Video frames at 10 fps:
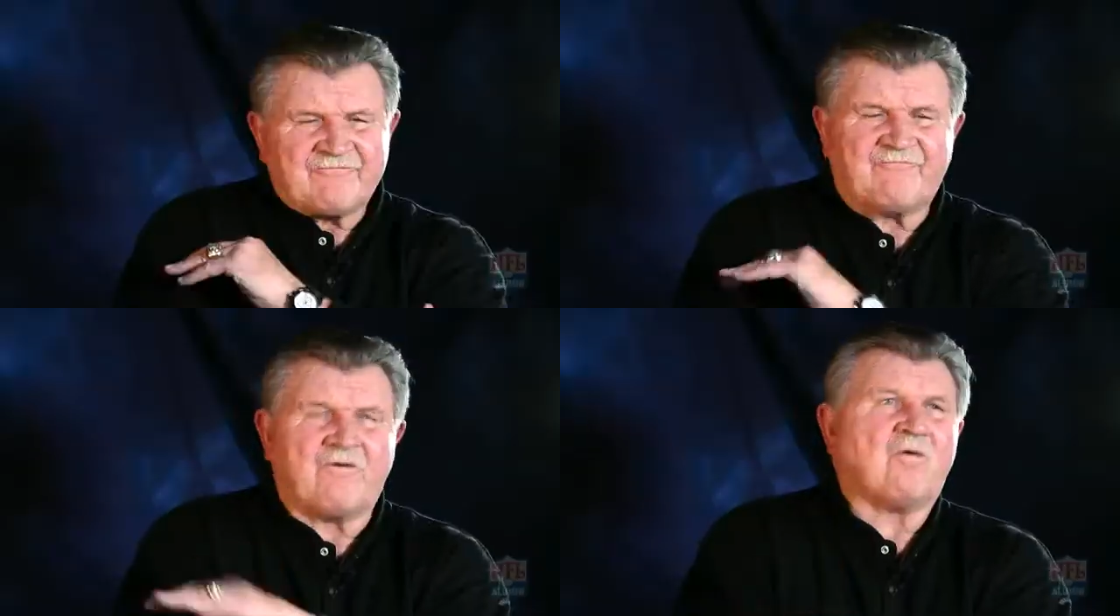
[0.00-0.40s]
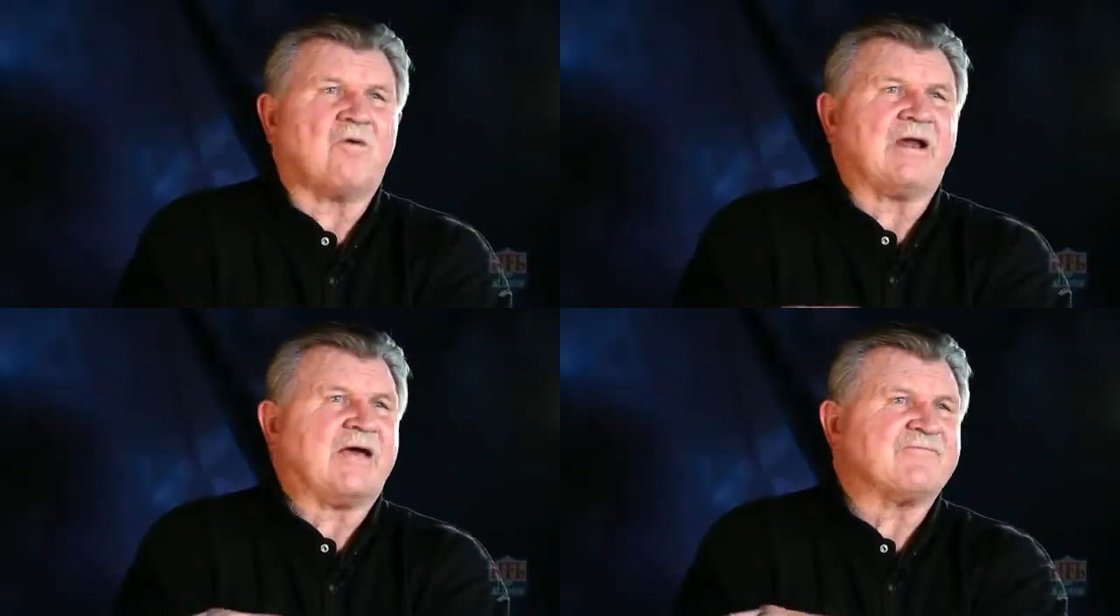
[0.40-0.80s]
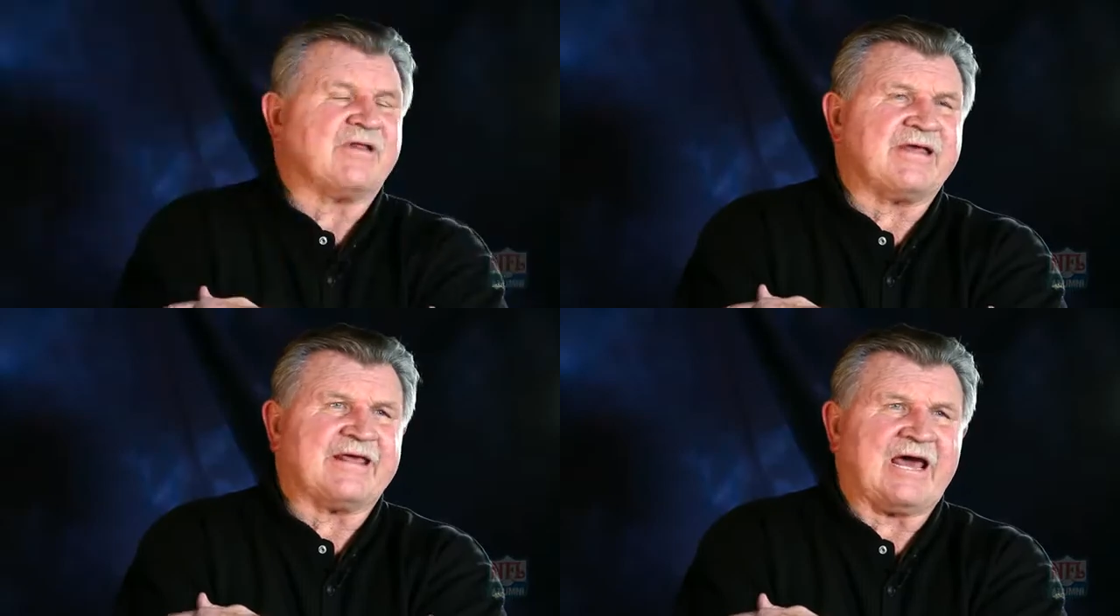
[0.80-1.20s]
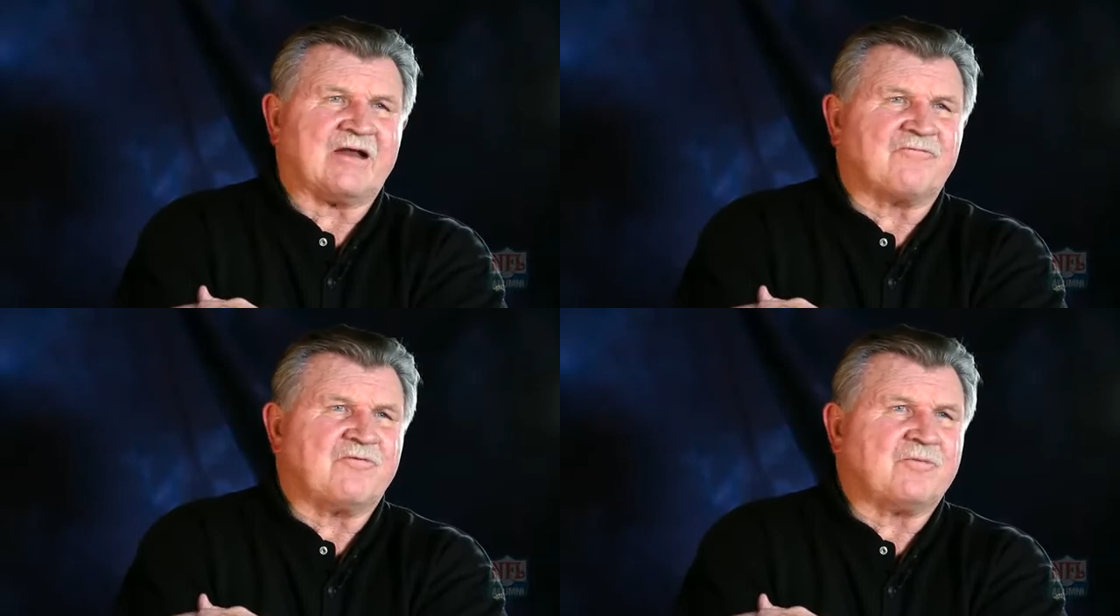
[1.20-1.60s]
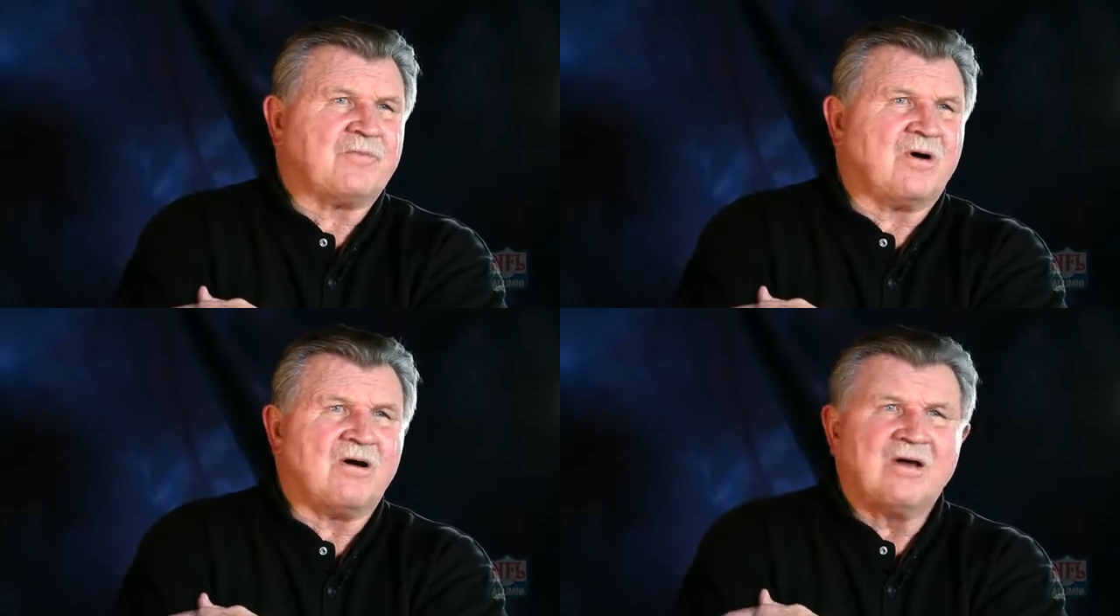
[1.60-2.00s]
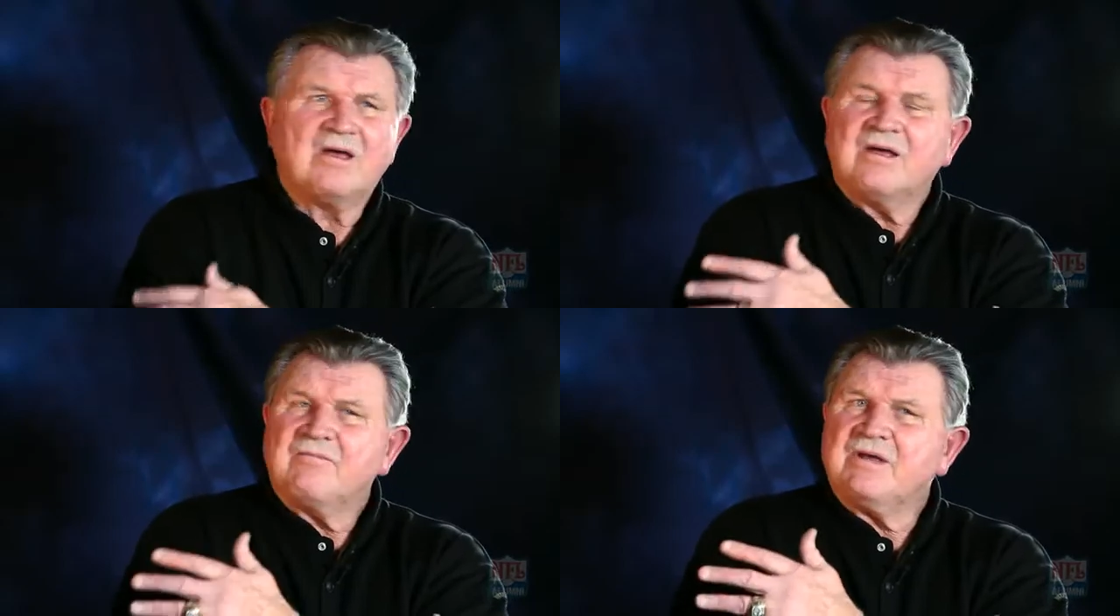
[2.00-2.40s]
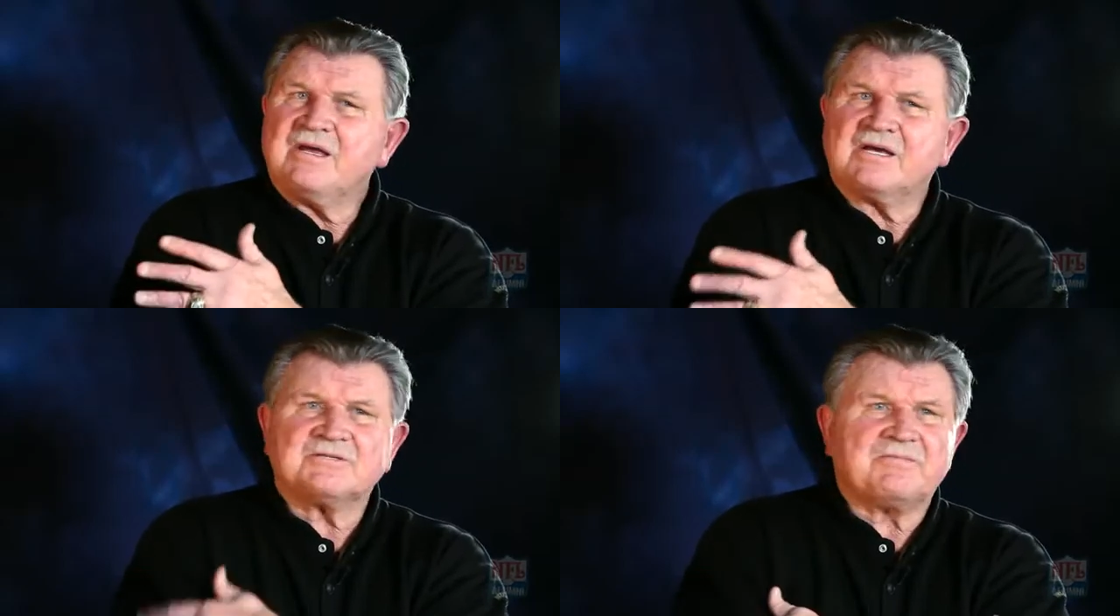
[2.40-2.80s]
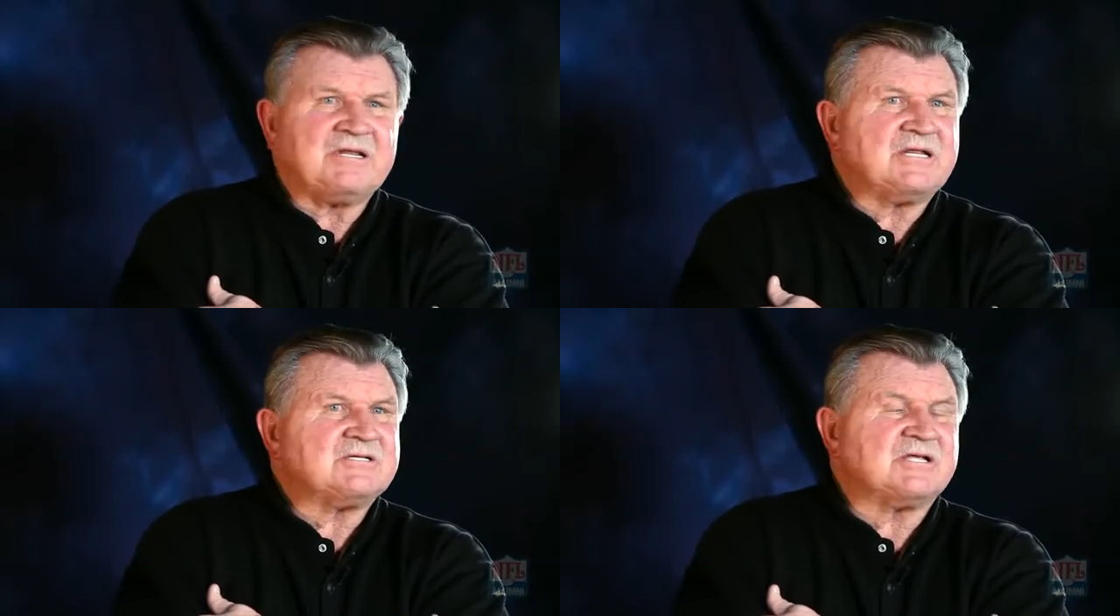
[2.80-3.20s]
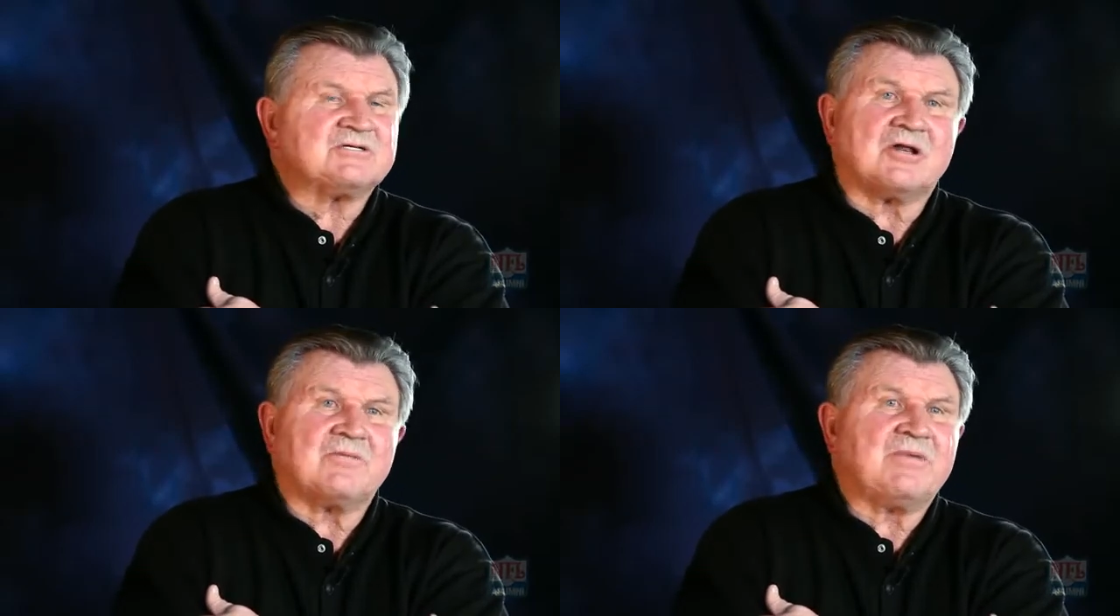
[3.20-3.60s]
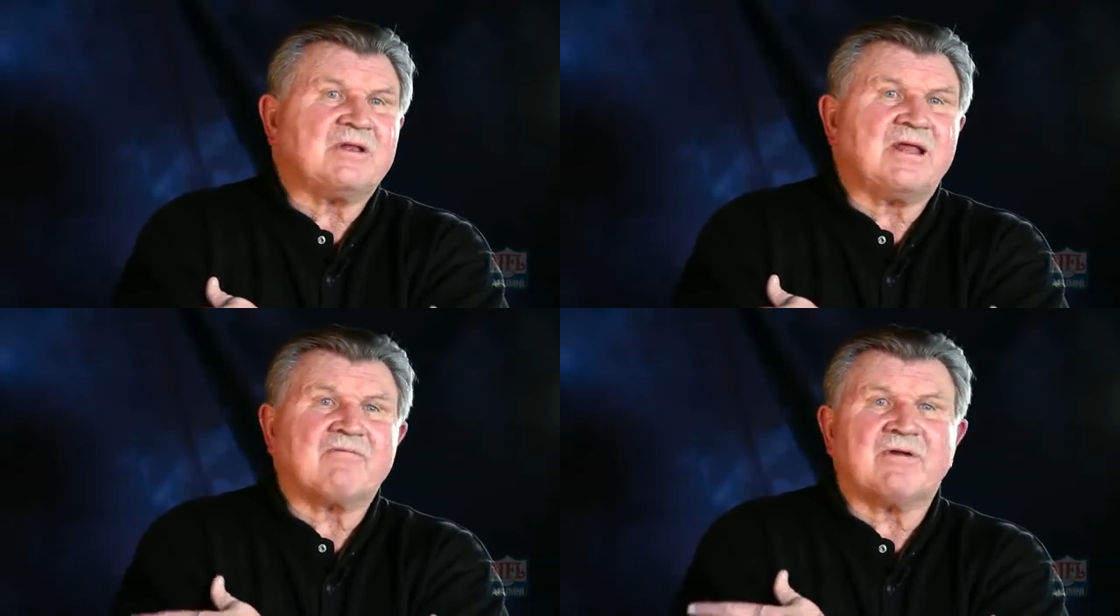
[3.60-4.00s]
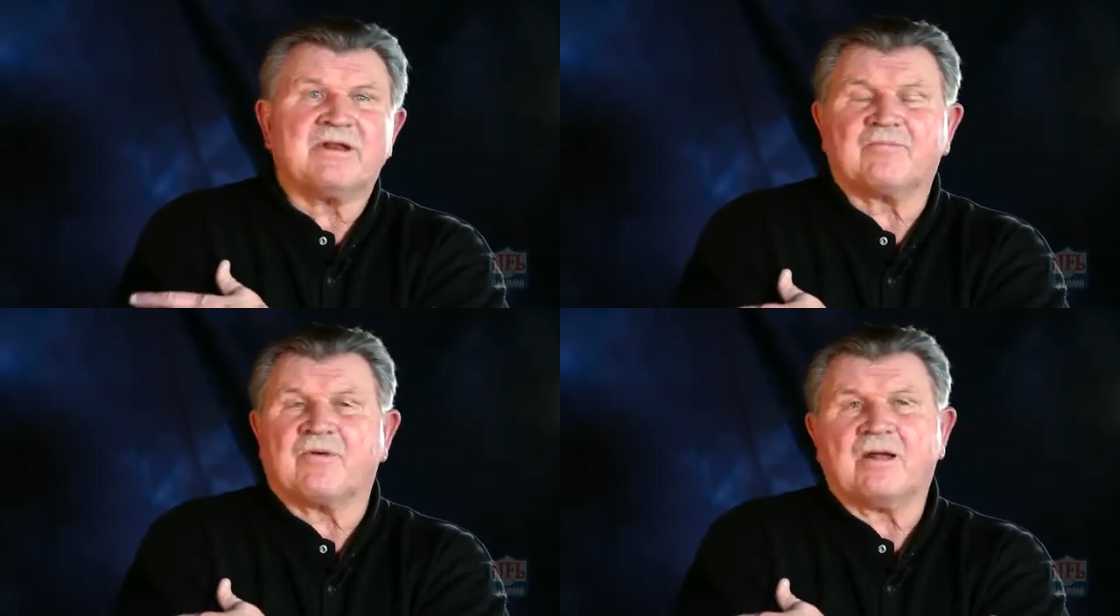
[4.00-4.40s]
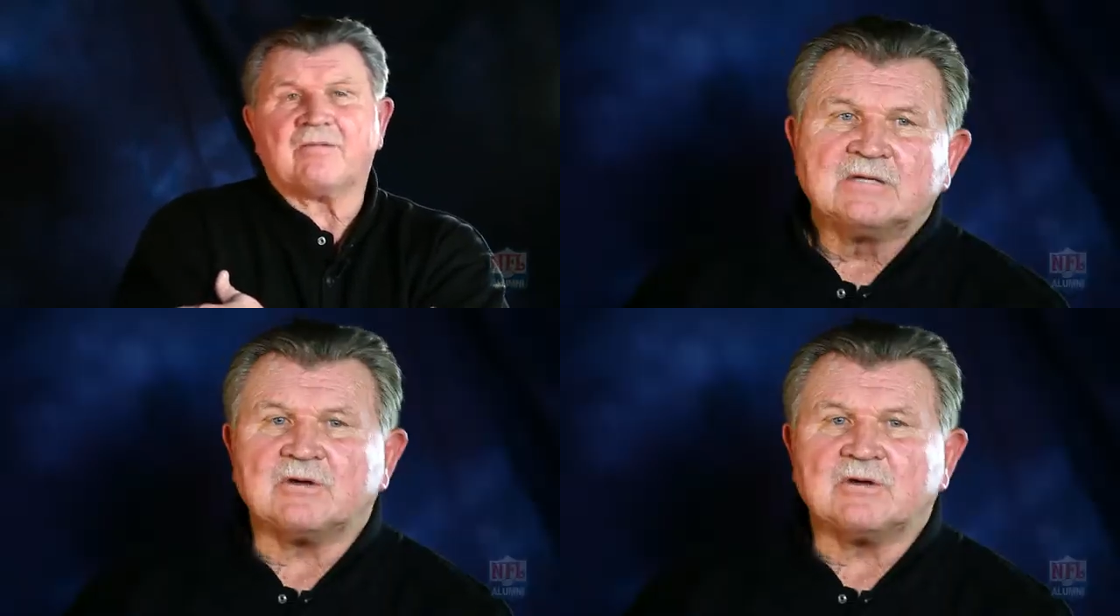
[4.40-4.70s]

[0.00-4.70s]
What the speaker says: forward after they get out of football, because, it's going to be a never-ending problem.